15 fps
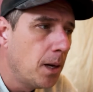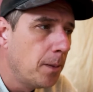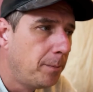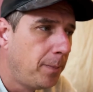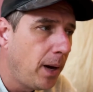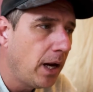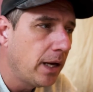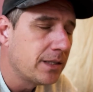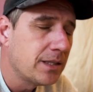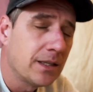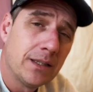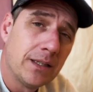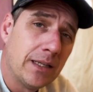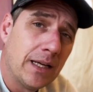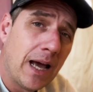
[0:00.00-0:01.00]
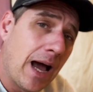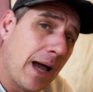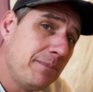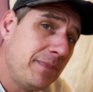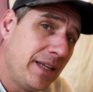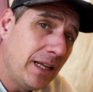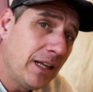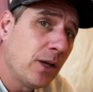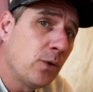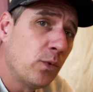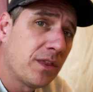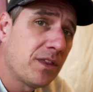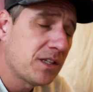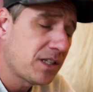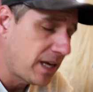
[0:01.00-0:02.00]
But I'm dealing
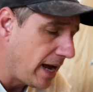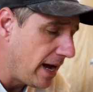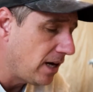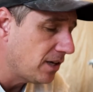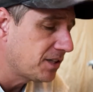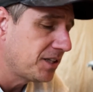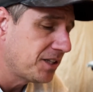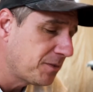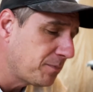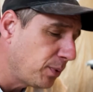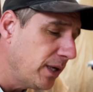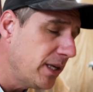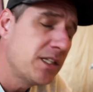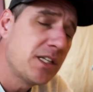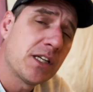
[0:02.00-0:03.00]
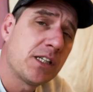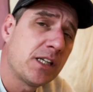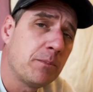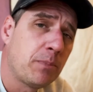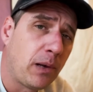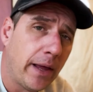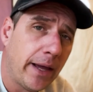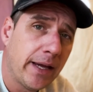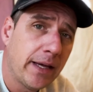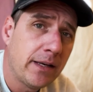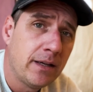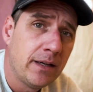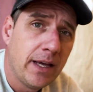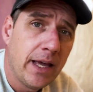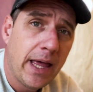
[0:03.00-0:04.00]
with this house, this pre-existing plan,
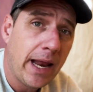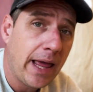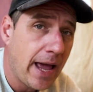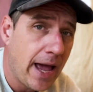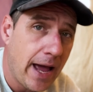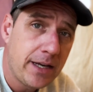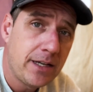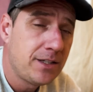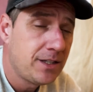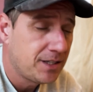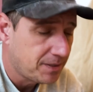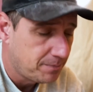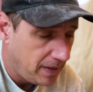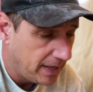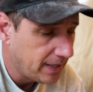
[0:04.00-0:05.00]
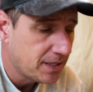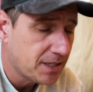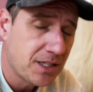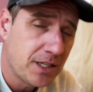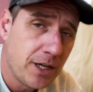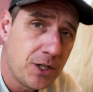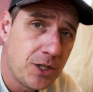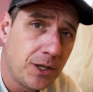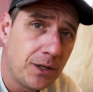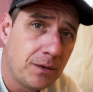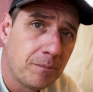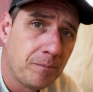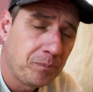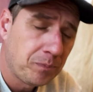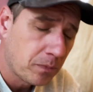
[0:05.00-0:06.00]
and I had to just make a decision.
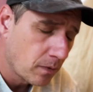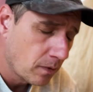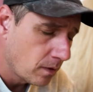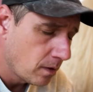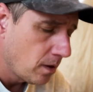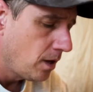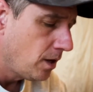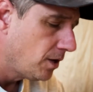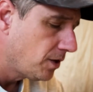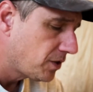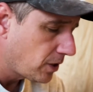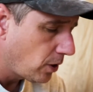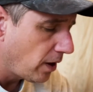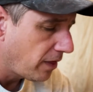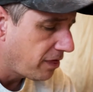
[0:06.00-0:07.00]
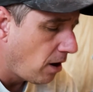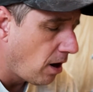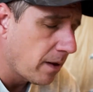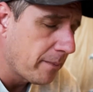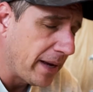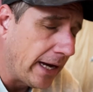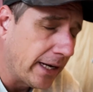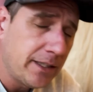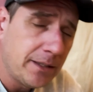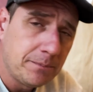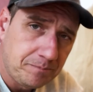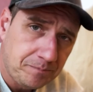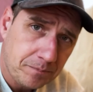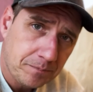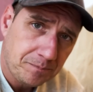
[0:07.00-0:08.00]
So I thought about it,
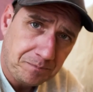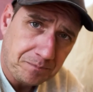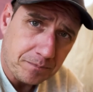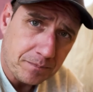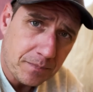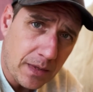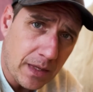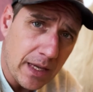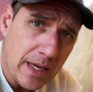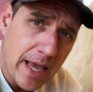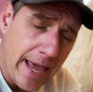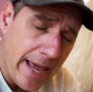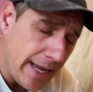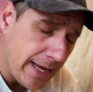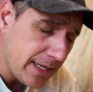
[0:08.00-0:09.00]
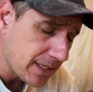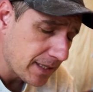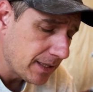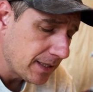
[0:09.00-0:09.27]
and